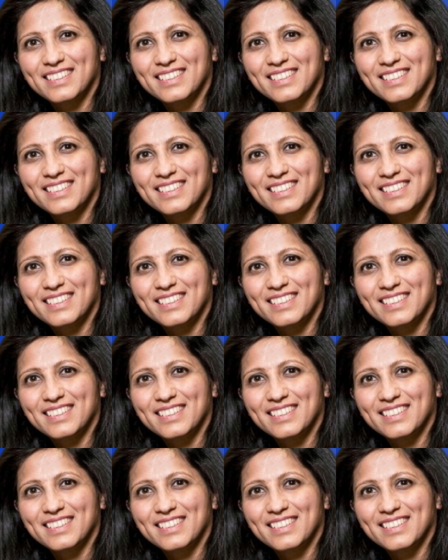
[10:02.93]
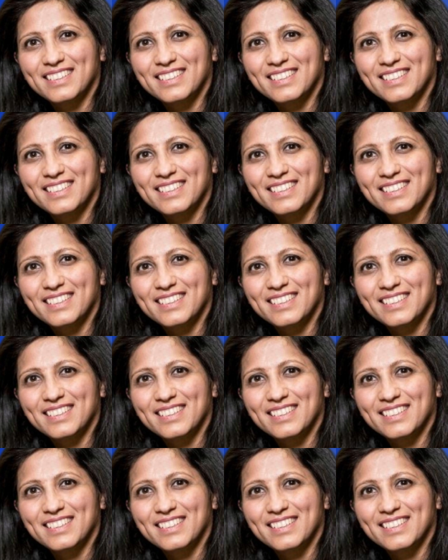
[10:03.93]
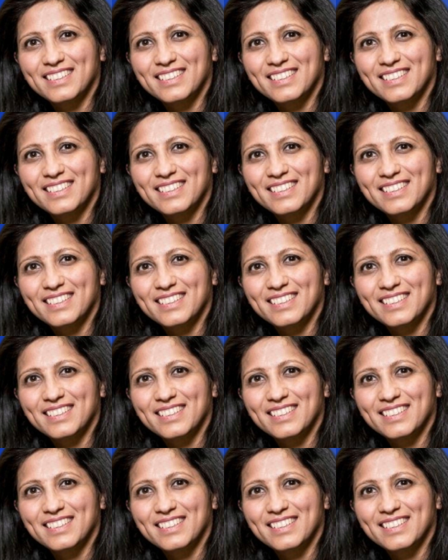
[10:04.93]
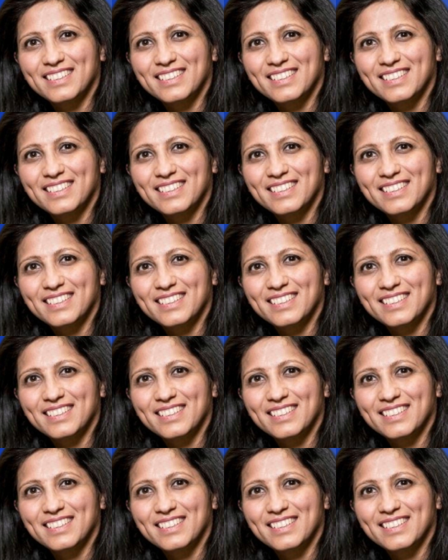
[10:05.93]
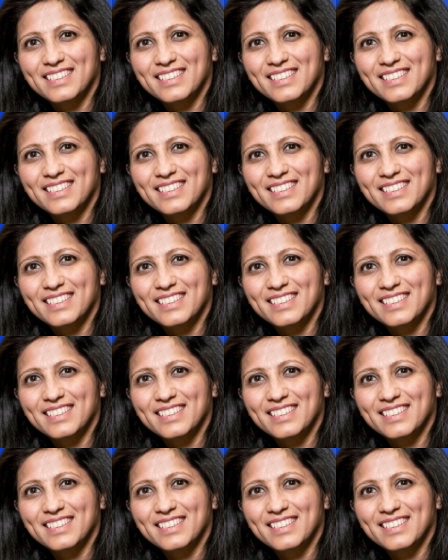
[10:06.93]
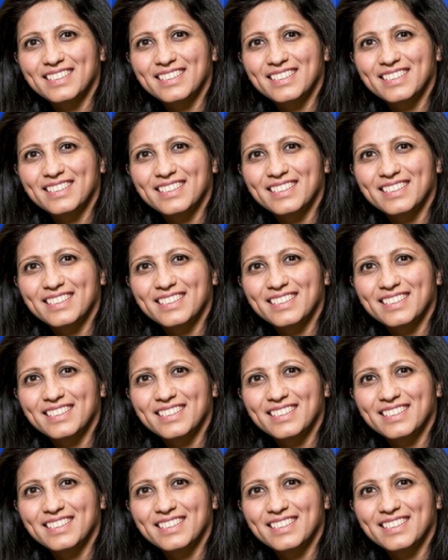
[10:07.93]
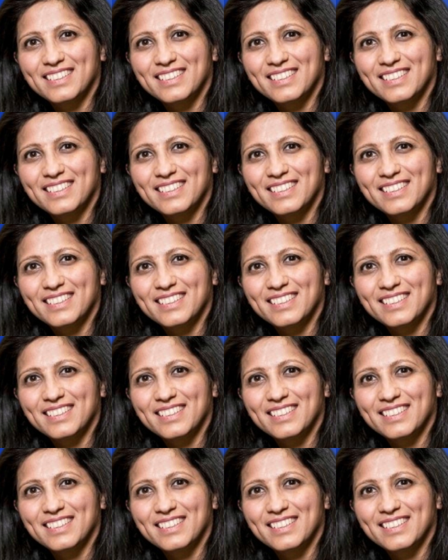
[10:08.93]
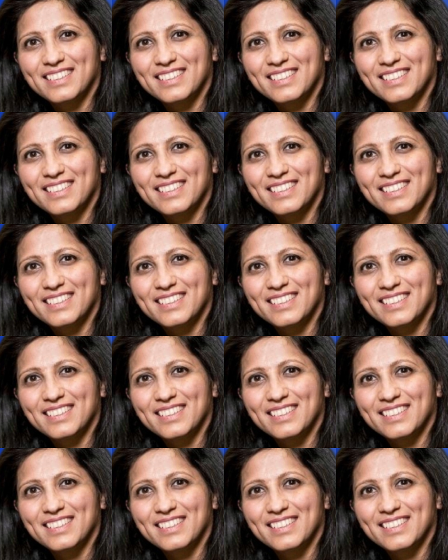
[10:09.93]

This is a still picture; no speech is visible.